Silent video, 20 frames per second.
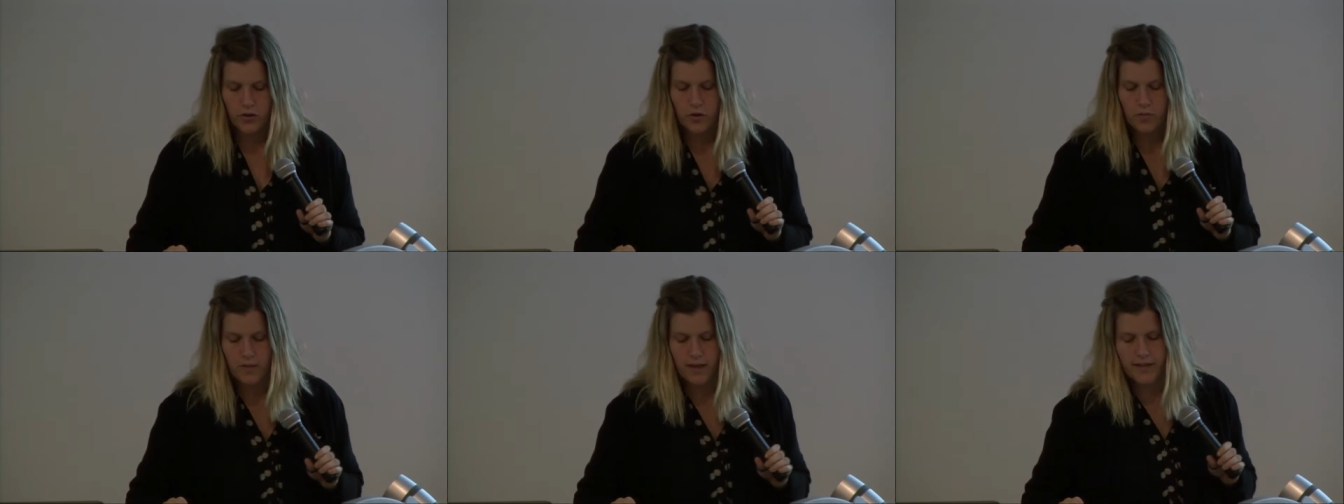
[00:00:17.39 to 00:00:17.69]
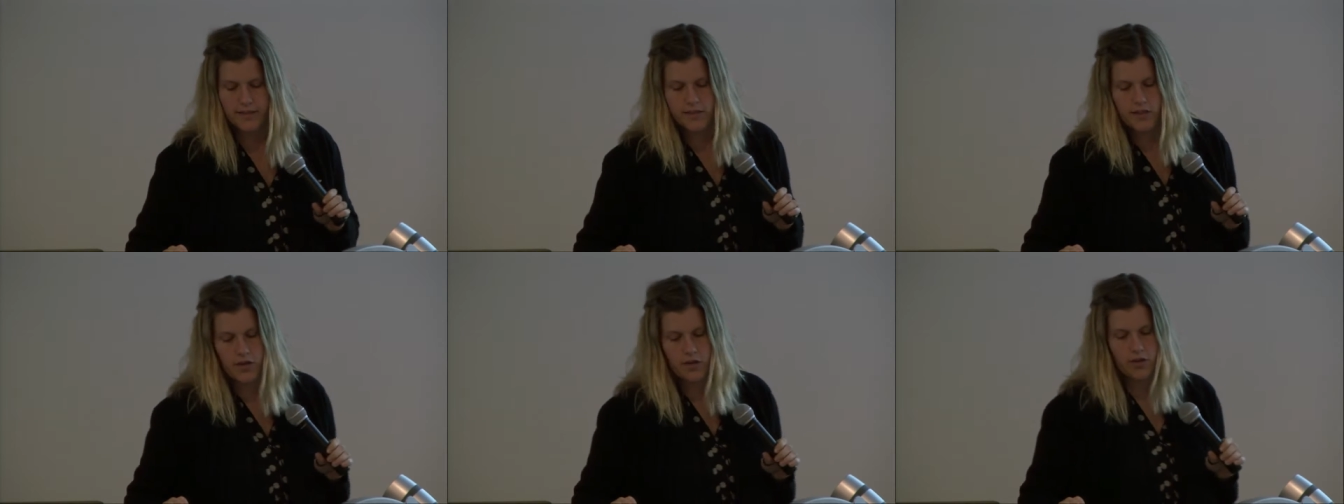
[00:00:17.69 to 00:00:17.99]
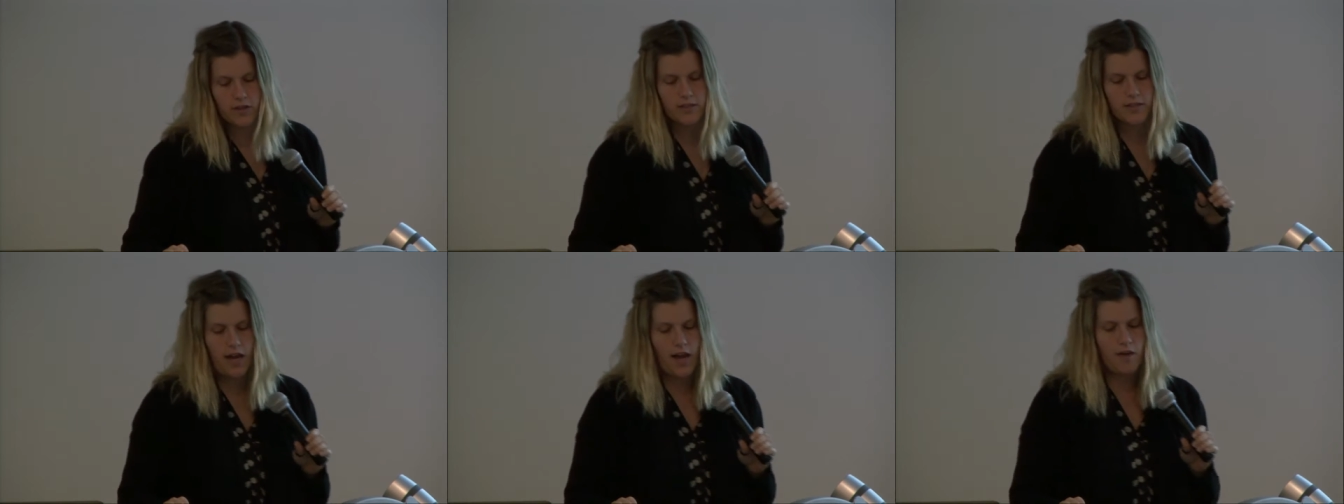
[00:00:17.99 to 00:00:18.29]
whom the Interior
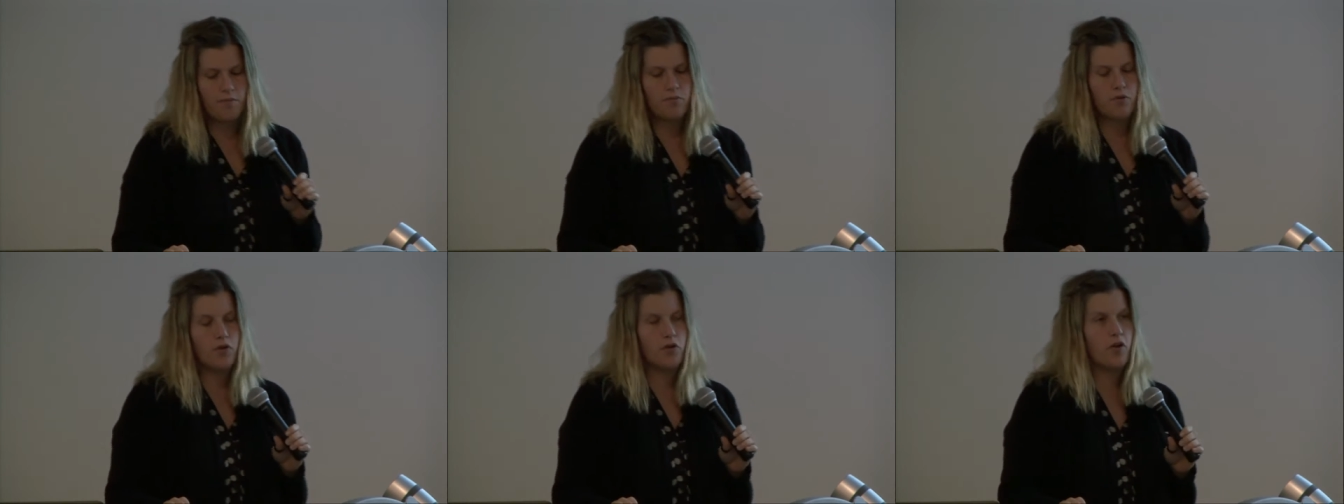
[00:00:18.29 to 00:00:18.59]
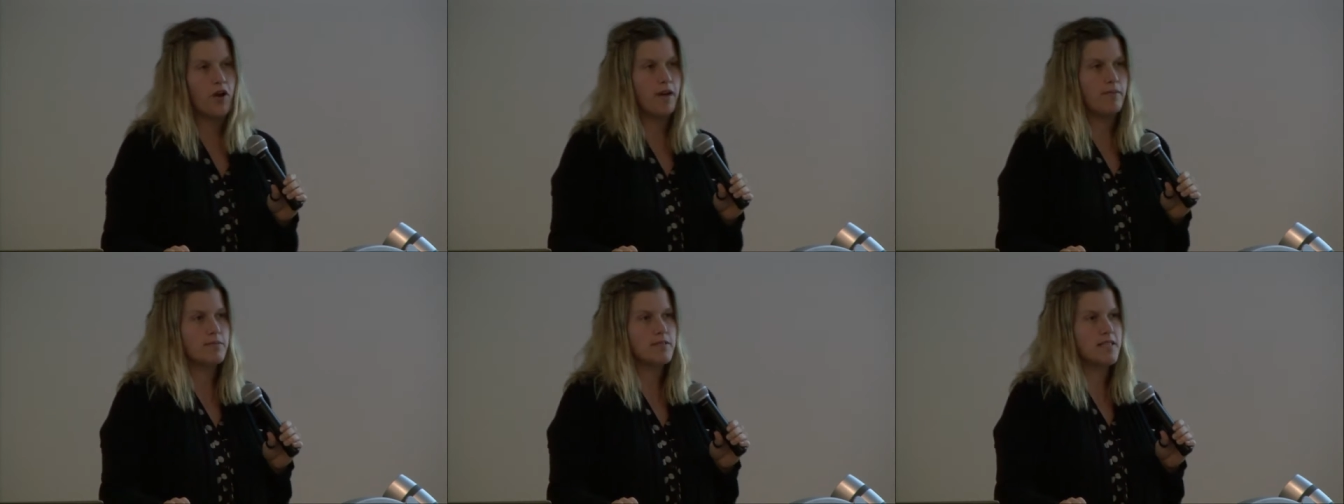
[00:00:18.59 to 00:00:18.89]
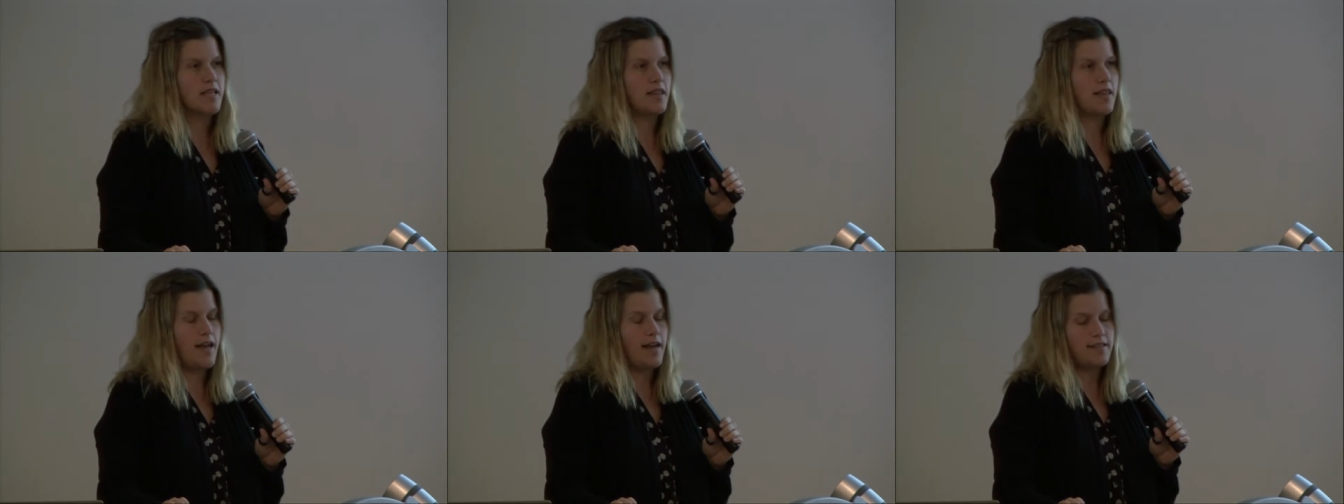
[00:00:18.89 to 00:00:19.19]
Design Program
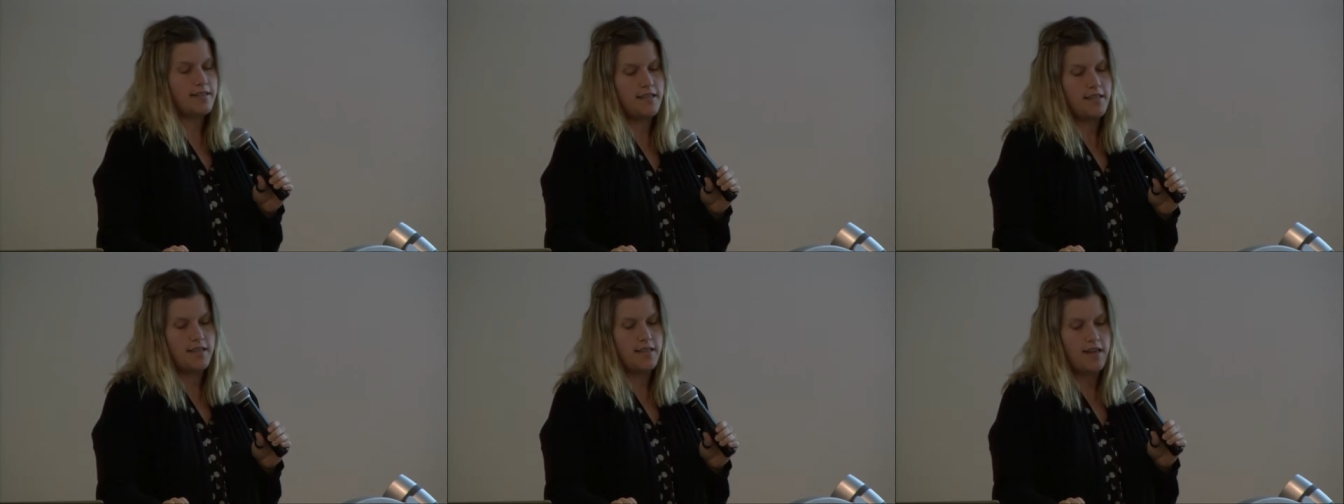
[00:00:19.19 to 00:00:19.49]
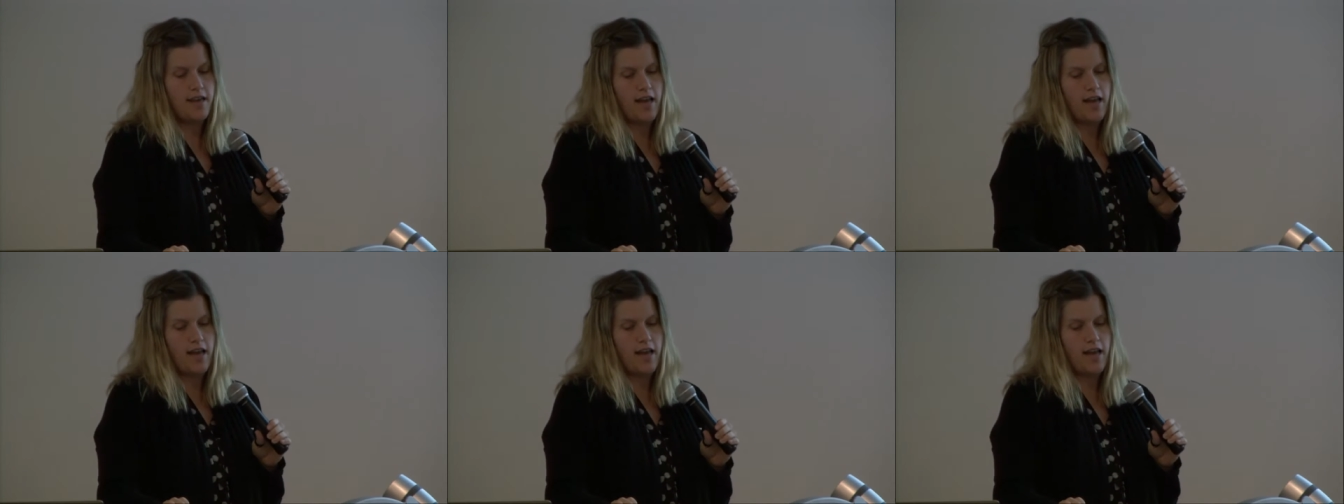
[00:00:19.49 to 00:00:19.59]
selected